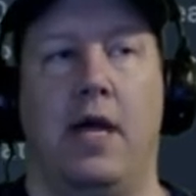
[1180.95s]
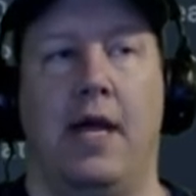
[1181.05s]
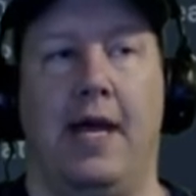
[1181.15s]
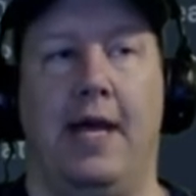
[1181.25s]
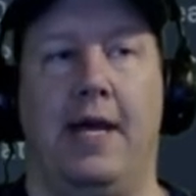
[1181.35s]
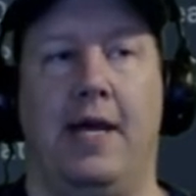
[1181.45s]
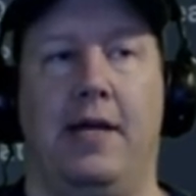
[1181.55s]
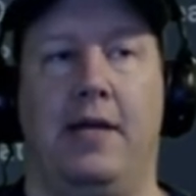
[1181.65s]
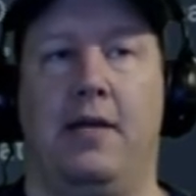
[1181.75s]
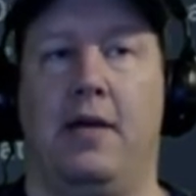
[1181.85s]

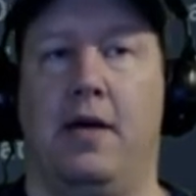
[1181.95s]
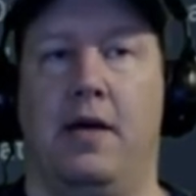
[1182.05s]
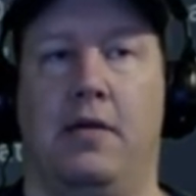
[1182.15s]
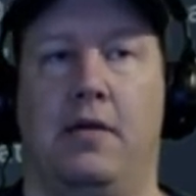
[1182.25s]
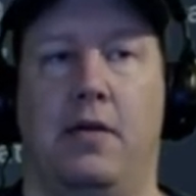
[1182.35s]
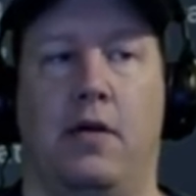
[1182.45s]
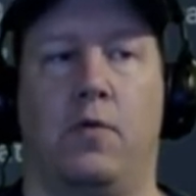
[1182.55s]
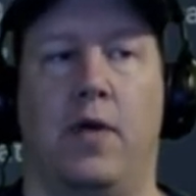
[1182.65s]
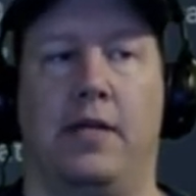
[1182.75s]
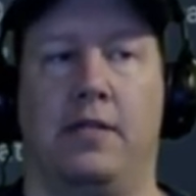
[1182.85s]
and uh,
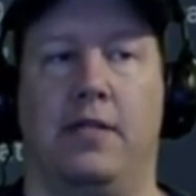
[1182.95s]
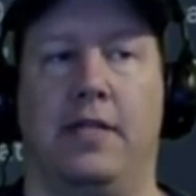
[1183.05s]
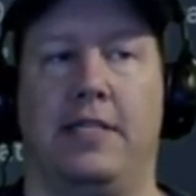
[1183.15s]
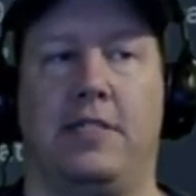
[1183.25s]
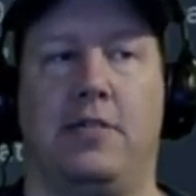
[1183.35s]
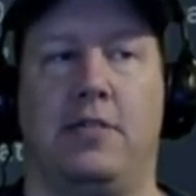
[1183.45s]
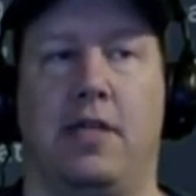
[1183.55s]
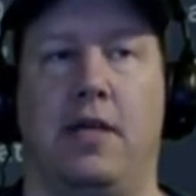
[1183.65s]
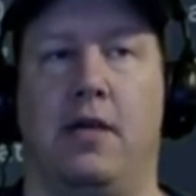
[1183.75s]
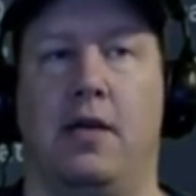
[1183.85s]
around the list you
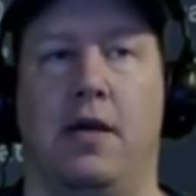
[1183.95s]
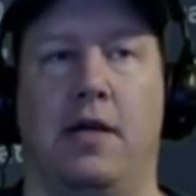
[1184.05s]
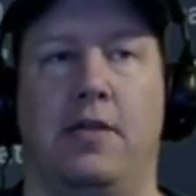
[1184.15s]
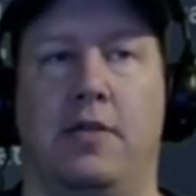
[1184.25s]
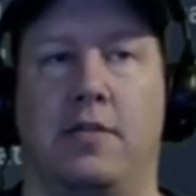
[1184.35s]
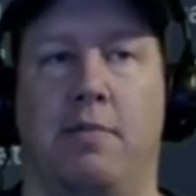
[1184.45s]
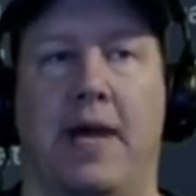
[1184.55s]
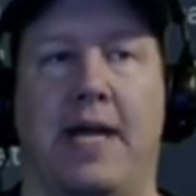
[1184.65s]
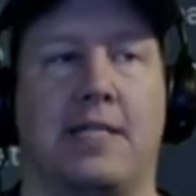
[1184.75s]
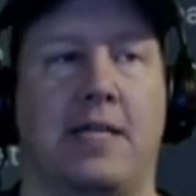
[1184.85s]
see uh, there's a
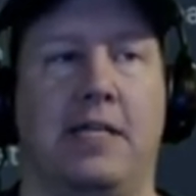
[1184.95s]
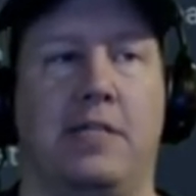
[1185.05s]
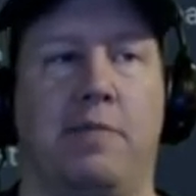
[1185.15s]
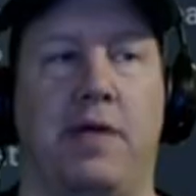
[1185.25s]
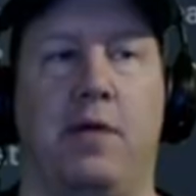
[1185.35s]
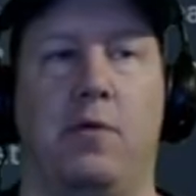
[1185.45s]
max HP